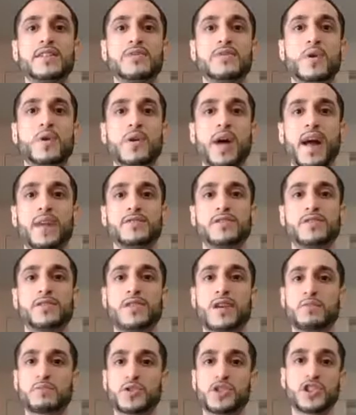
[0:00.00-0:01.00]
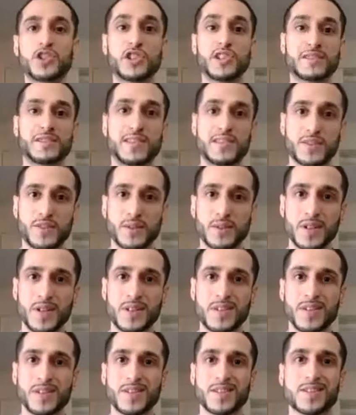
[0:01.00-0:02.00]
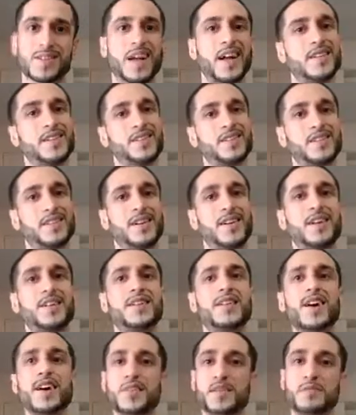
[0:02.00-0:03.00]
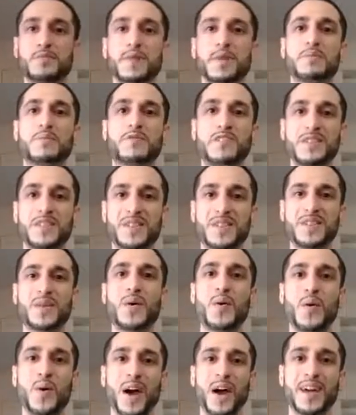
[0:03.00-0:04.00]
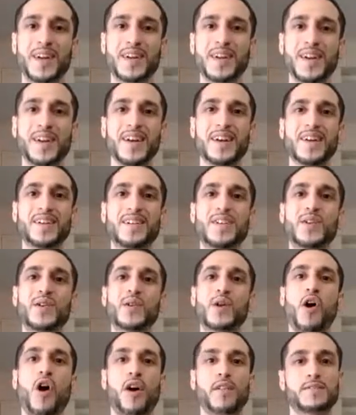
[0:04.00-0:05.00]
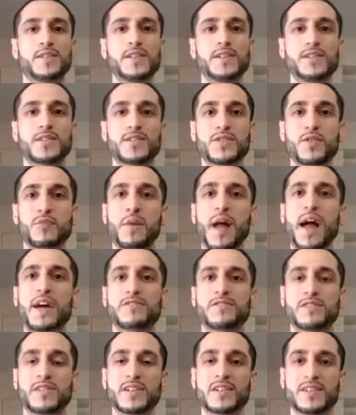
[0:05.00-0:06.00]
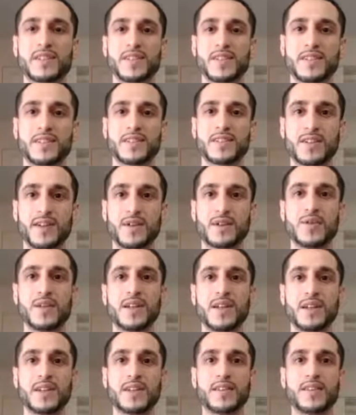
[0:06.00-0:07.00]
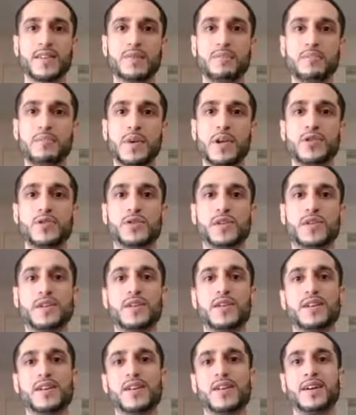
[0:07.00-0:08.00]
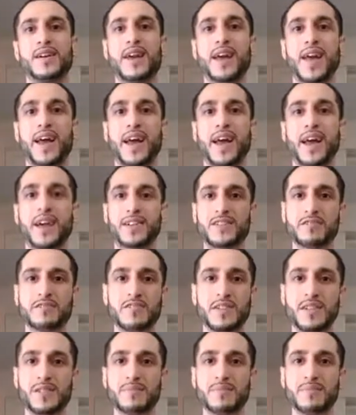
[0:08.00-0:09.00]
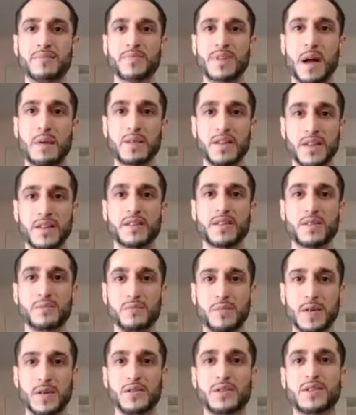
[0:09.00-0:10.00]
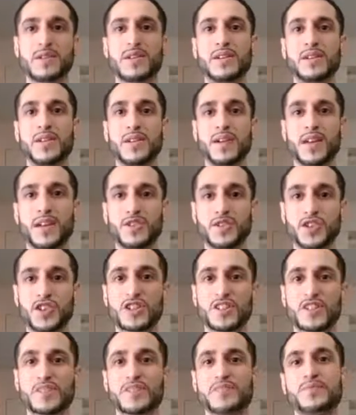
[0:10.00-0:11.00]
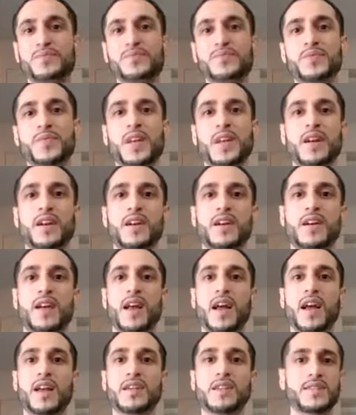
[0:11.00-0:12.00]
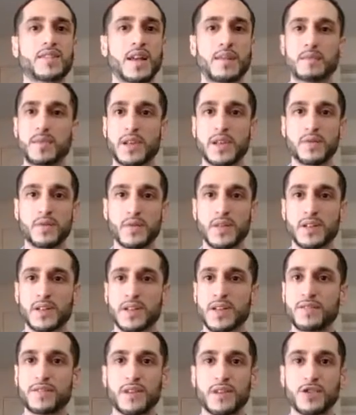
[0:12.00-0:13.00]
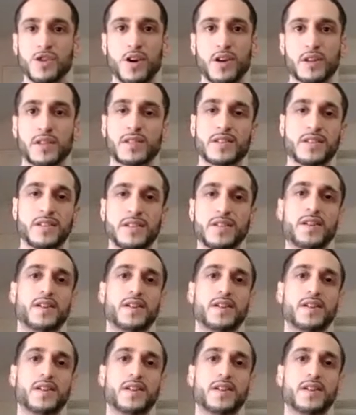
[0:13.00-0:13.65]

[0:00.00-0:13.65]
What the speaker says: you won't have to dump sugar into it, because that's another big reason why, coffee is so bad for us. The milk and cream, the milk and sugar. Same thing with even chocolate,